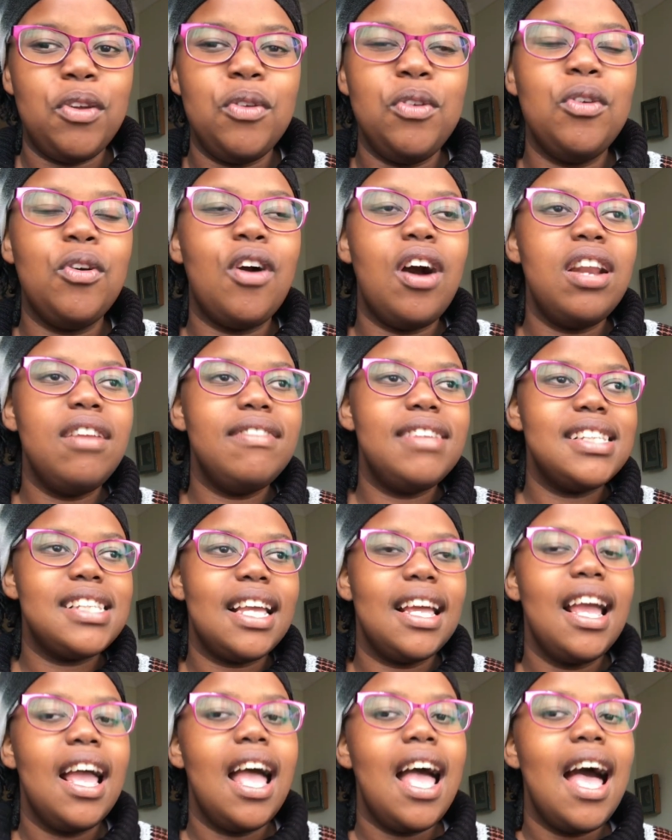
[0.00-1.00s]
You can't even
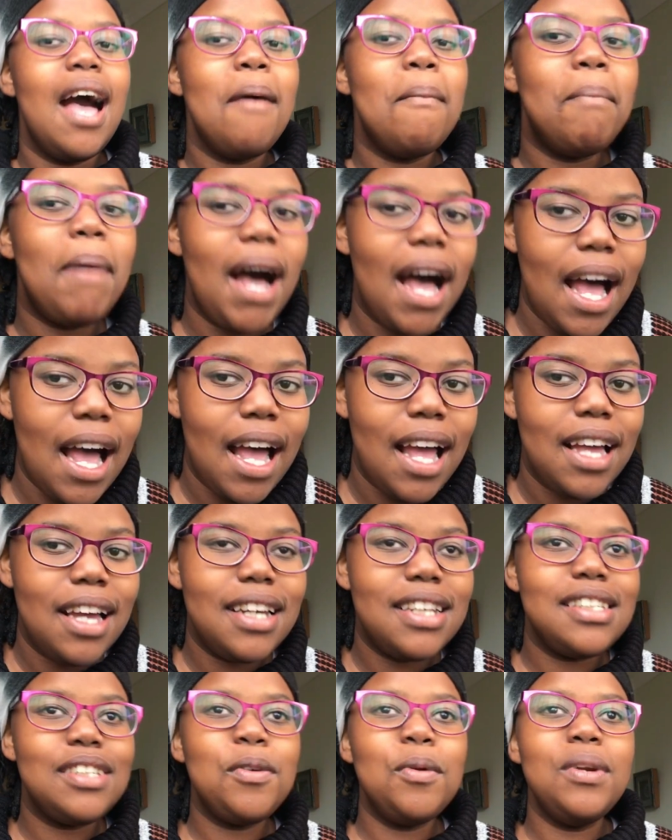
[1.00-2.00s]
say, but
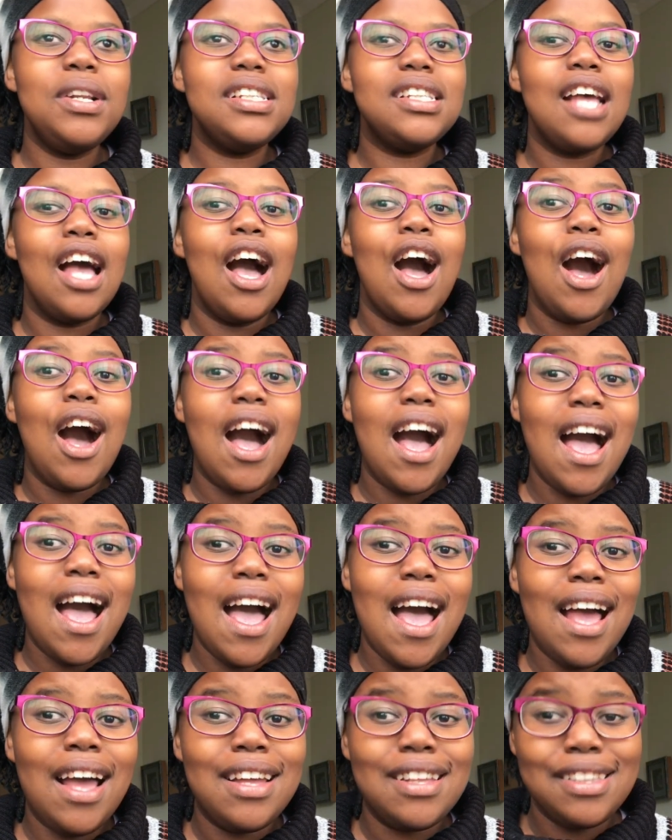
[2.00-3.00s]
it's always,
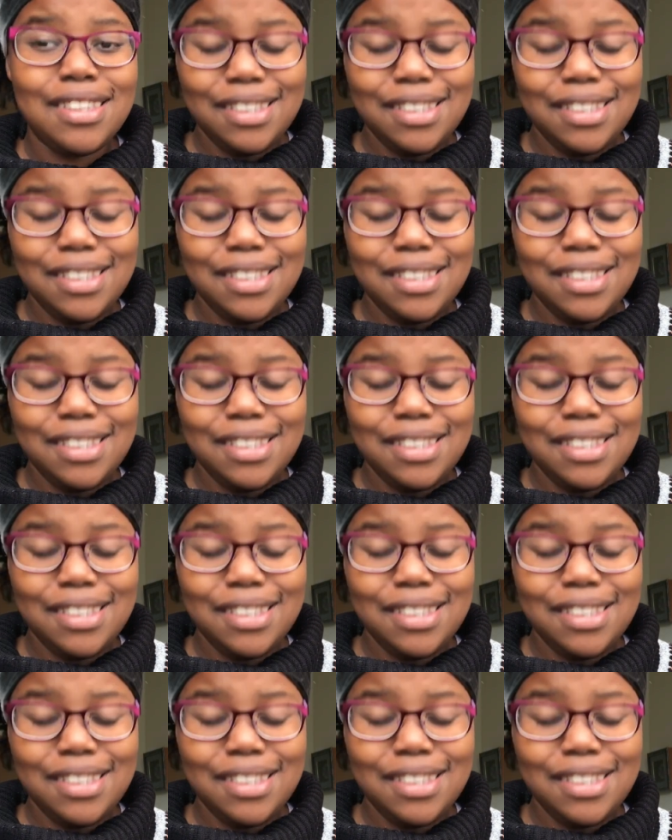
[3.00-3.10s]
oh,